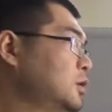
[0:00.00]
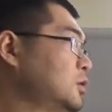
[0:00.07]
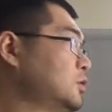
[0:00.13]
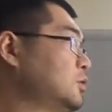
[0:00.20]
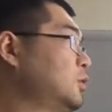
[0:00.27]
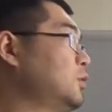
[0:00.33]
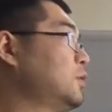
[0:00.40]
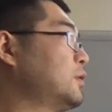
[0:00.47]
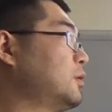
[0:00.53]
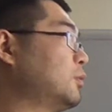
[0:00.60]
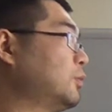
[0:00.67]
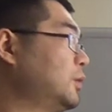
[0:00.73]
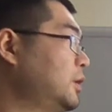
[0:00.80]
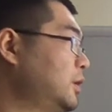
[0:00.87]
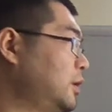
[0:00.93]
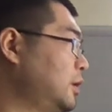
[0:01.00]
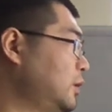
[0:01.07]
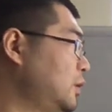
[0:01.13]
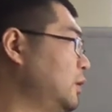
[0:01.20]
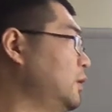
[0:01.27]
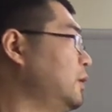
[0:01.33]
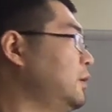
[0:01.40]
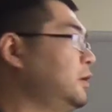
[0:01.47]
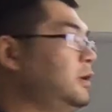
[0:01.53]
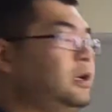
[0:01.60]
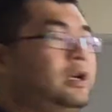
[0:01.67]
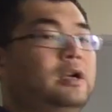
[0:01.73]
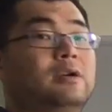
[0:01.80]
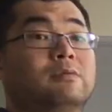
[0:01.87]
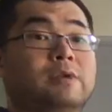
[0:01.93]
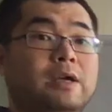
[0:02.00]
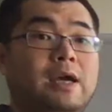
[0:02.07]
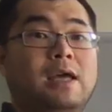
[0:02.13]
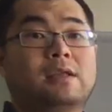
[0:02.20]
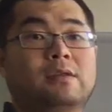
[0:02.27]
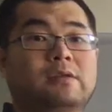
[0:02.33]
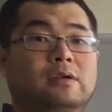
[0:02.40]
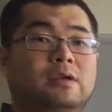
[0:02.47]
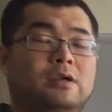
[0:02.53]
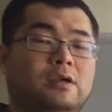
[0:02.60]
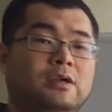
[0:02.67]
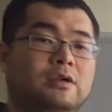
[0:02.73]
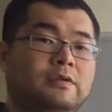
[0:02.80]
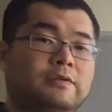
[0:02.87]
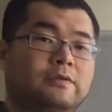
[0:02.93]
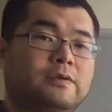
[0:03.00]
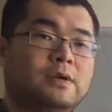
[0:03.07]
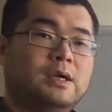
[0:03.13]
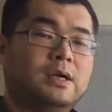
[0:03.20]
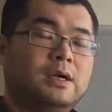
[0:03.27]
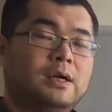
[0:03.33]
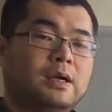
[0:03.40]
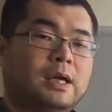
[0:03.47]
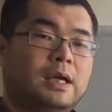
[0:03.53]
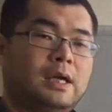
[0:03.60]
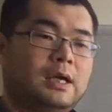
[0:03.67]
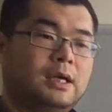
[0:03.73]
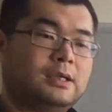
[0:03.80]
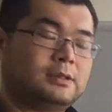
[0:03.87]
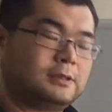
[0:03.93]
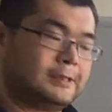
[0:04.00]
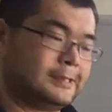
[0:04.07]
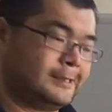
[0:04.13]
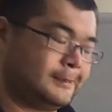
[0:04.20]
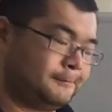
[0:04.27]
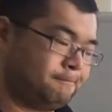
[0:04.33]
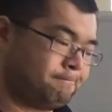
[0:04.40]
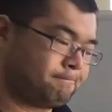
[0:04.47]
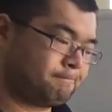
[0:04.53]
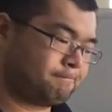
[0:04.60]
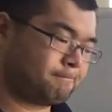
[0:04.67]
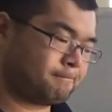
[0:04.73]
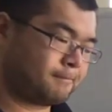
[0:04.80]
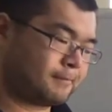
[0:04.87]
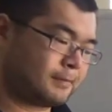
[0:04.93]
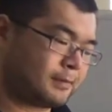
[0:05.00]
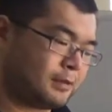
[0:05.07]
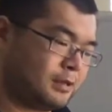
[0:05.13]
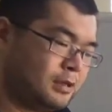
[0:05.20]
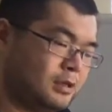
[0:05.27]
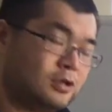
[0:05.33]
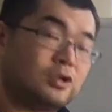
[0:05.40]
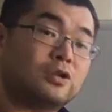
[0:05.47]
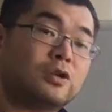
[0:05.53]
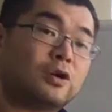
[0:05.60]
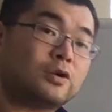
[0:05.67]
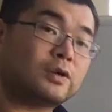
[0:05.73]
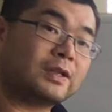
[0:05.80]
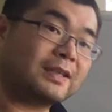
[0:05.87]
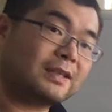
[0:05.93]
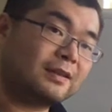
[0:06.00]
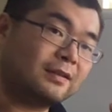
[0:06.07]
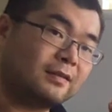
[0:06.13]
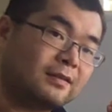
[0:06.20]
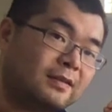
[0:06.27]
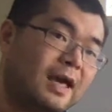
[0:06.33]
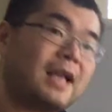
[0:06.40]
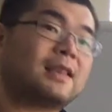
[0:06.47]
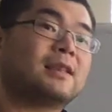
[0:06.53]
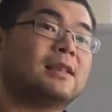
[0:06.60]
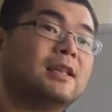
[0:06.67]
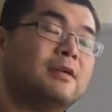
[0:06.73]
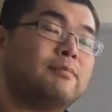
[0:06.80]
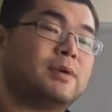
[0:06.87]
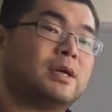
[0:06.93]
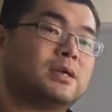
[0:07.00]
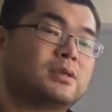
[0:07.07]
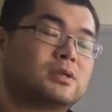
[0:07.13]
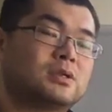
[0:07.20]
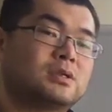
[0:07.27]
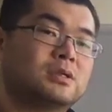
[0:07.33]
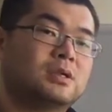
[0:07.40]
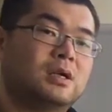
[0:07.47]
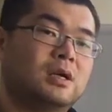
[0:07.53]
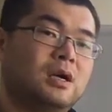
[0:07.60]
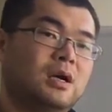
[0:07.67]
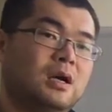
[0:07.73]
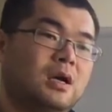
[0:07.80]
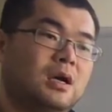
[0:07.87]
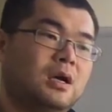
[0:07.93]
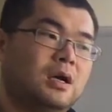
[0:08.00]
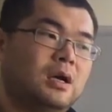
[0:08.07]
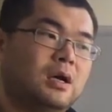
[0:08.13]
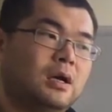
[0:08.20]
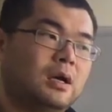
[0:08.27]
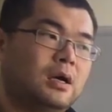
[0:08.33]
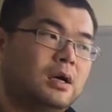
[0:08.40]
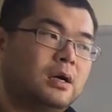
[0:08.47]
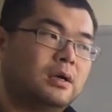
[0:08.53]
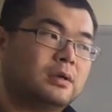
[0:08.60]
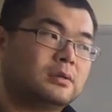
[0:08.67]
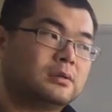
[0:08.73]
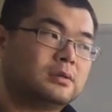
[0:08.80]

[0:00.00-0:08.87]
to the real area end of the curve, and you know that limit, uh,